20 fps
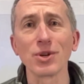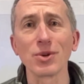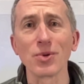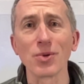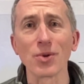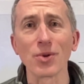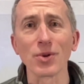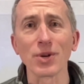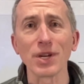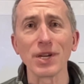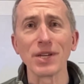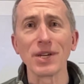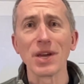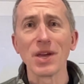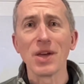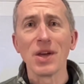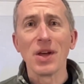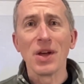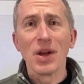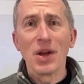recording,
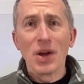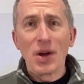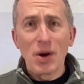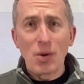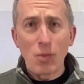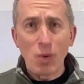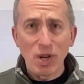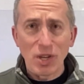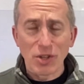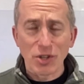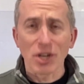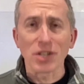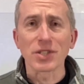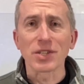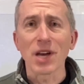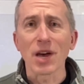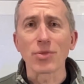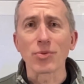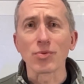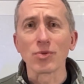we
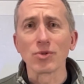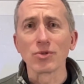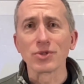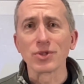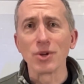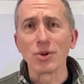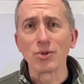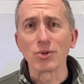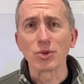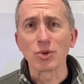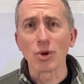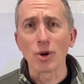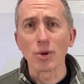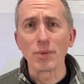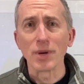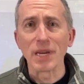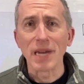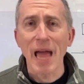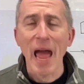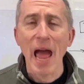just got through a
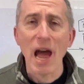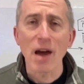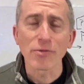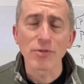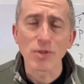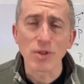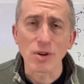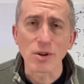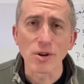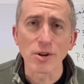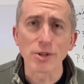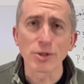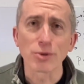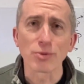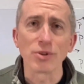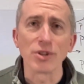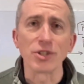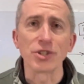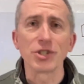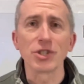snowstorm and half of the
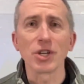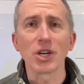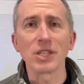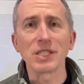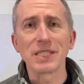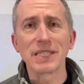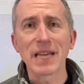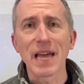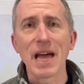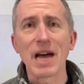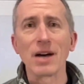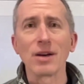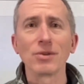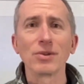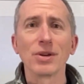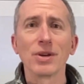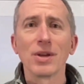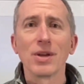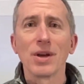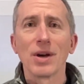country is shut
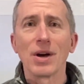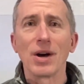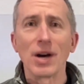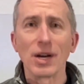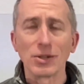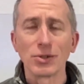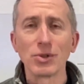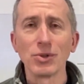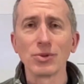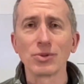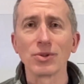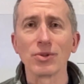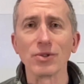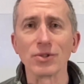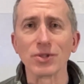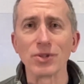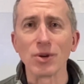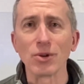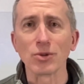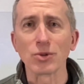down due to
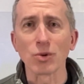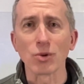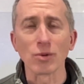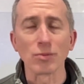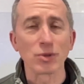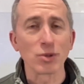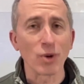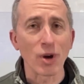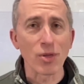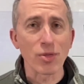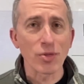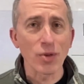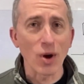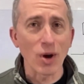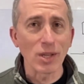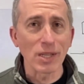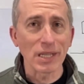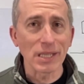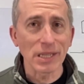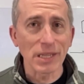the snowstorm. So I
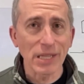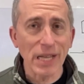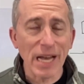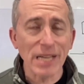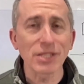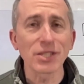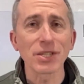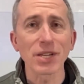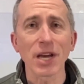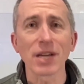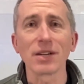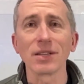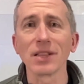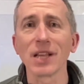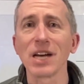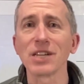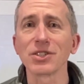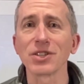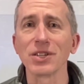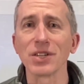thought, let's get a
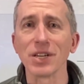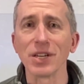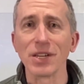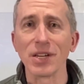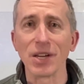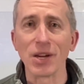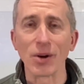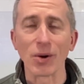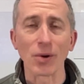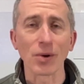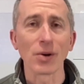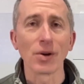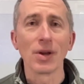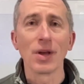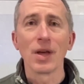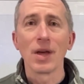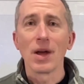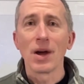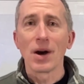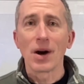lesson in here
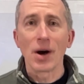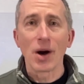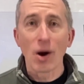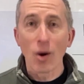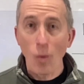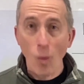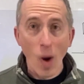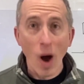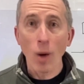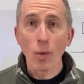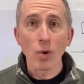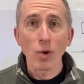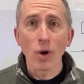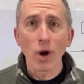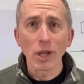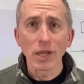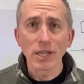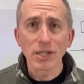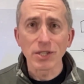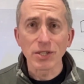while we're
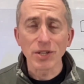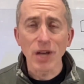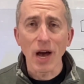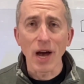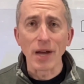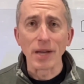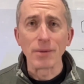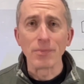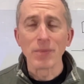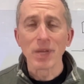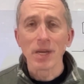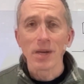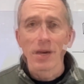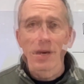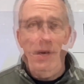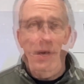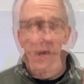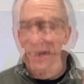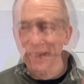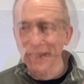all inside.
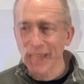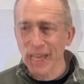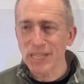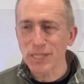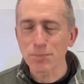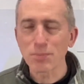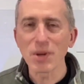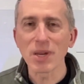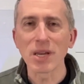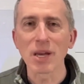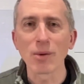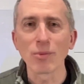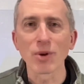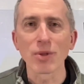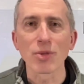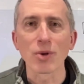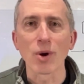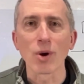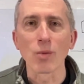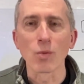Let's begin
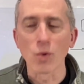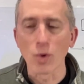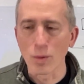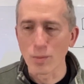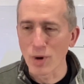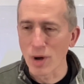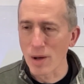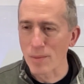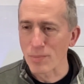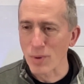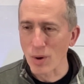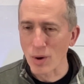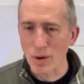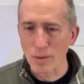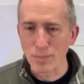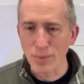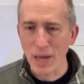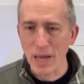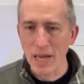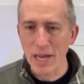with our warm-up
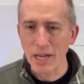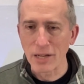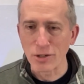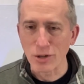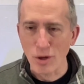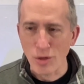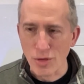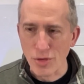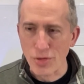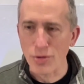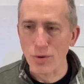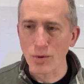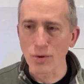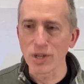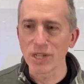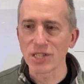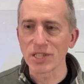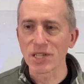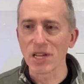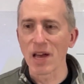on page
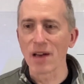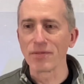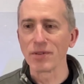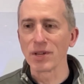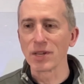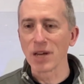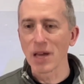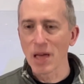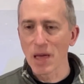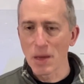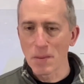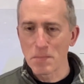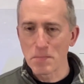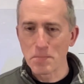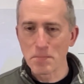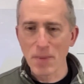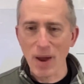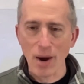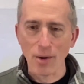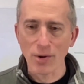37,
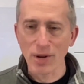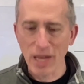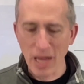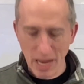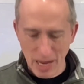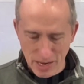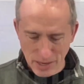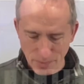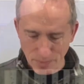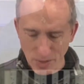Marianne.